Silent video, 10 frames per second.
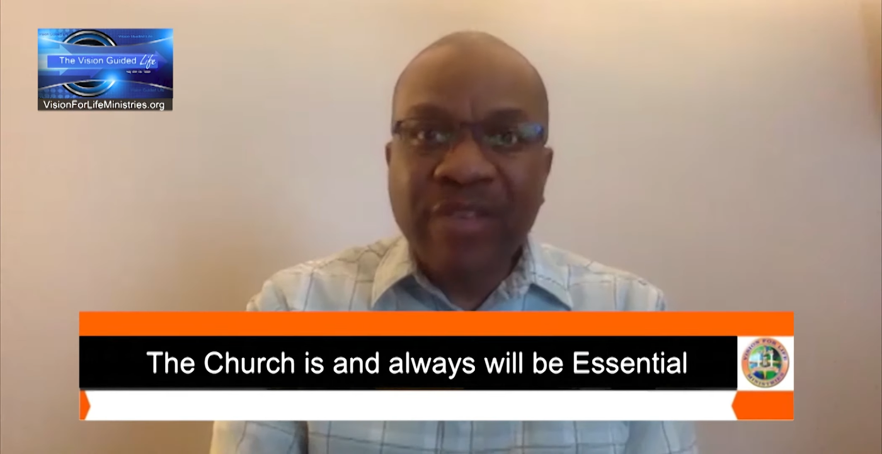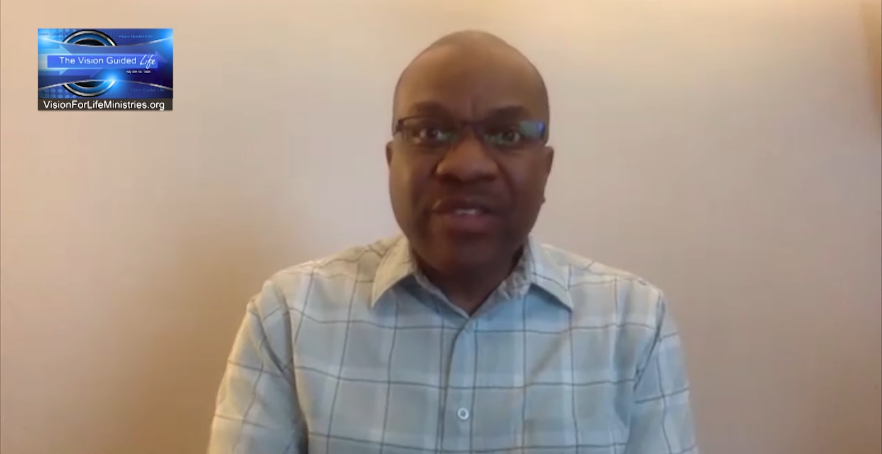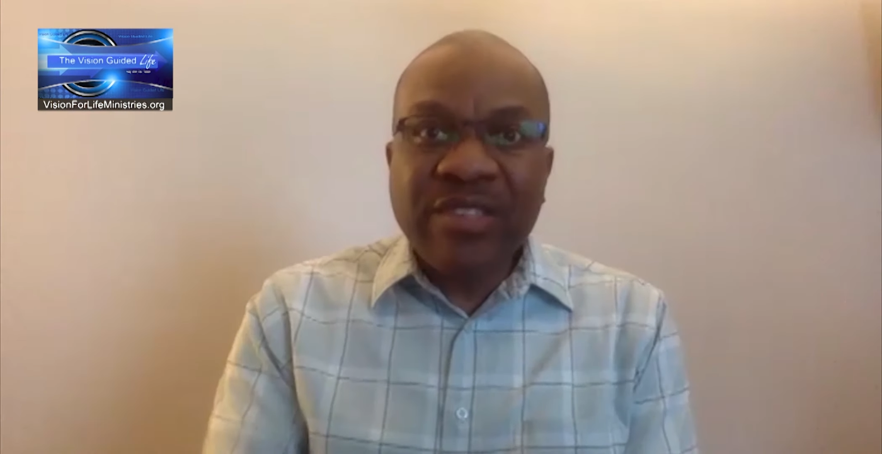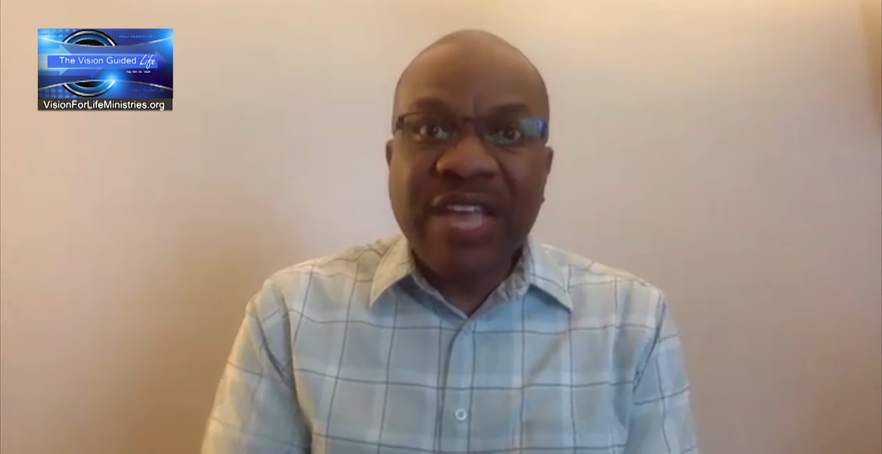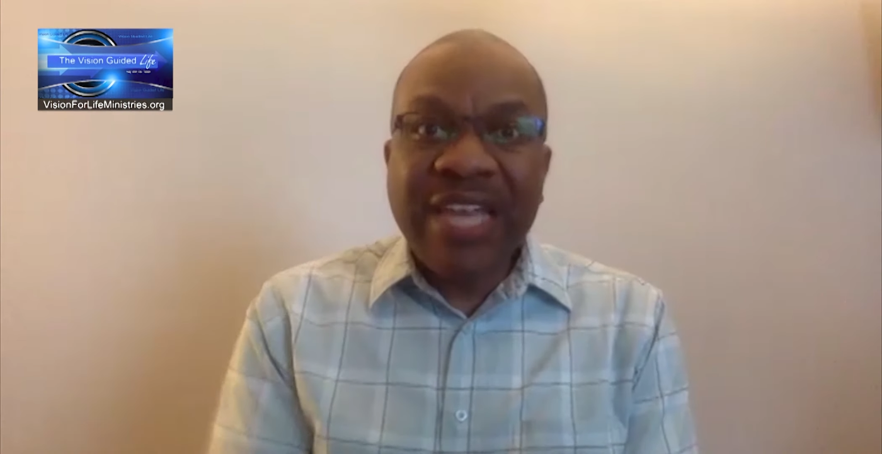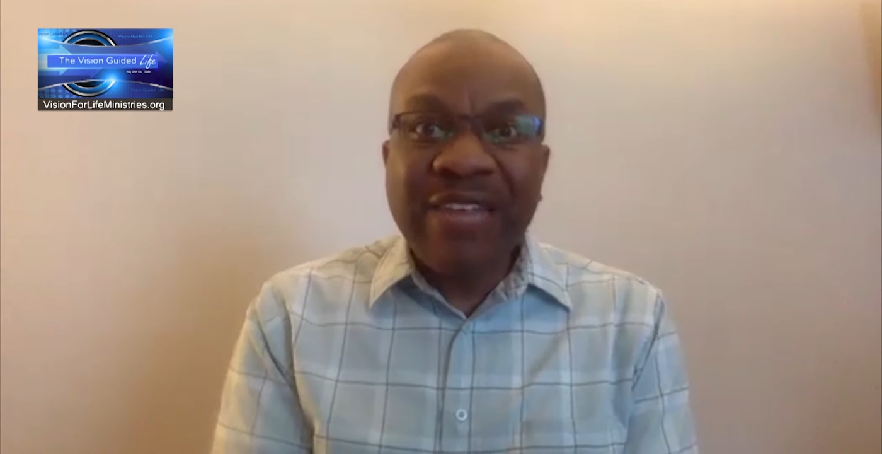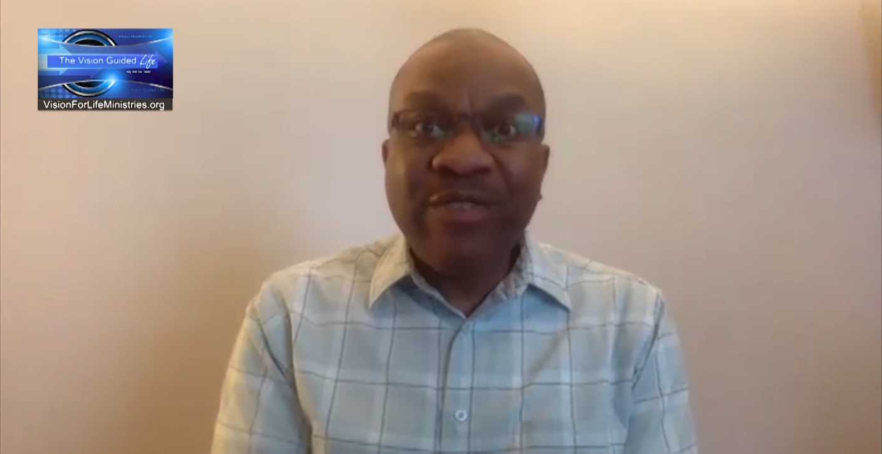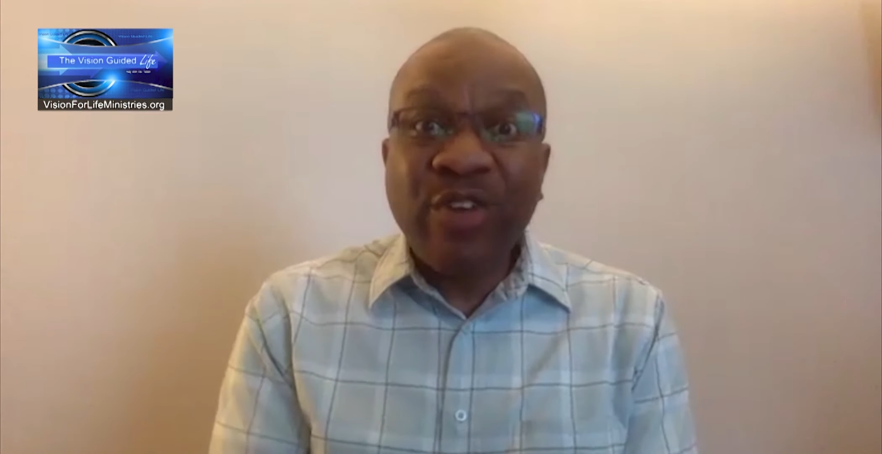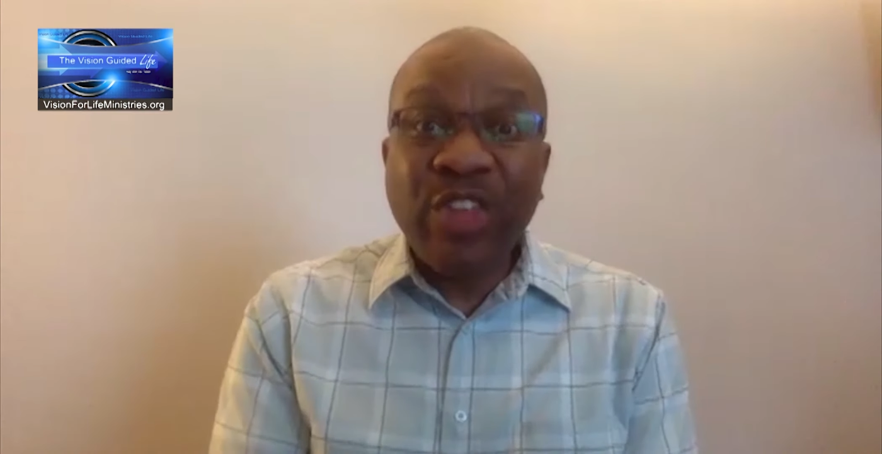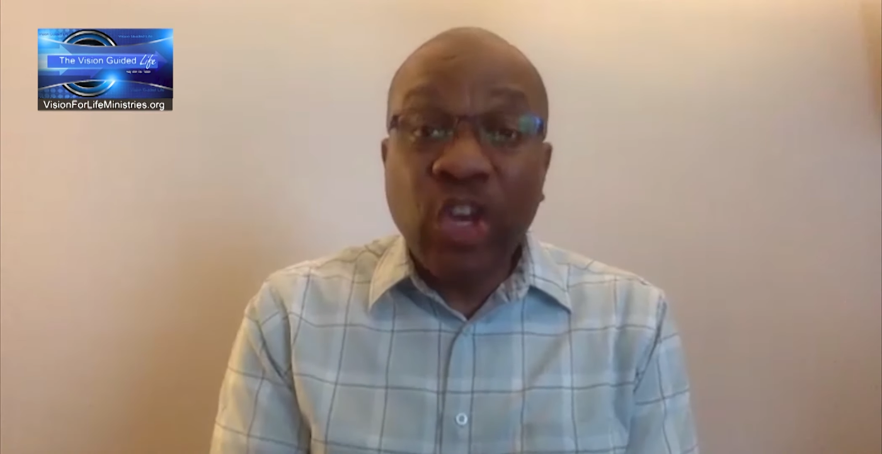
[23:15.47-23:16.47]
society
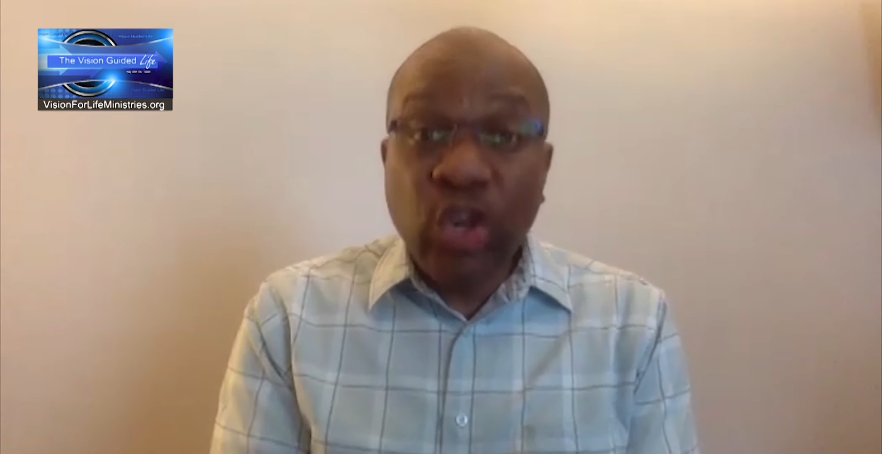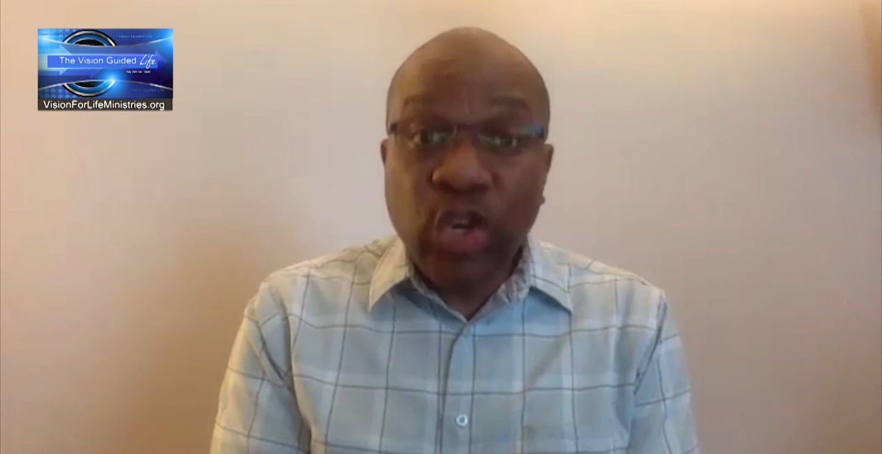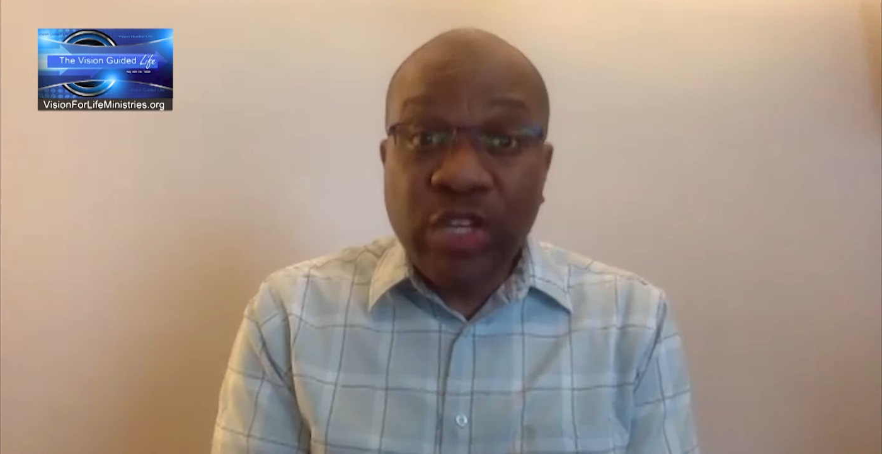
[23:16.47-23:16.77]
for the good.